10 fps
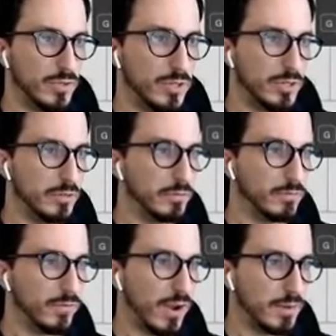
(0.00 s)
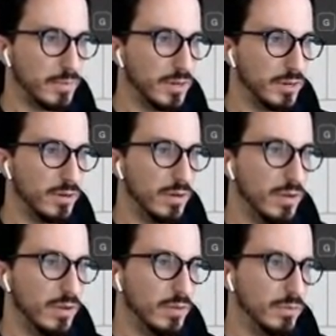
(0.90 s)
You can find them here.
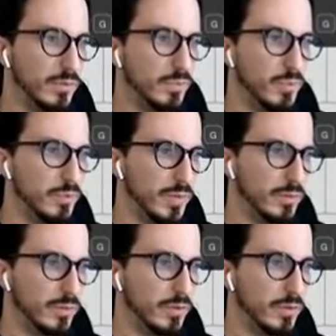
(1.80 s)
Let's mute mouse.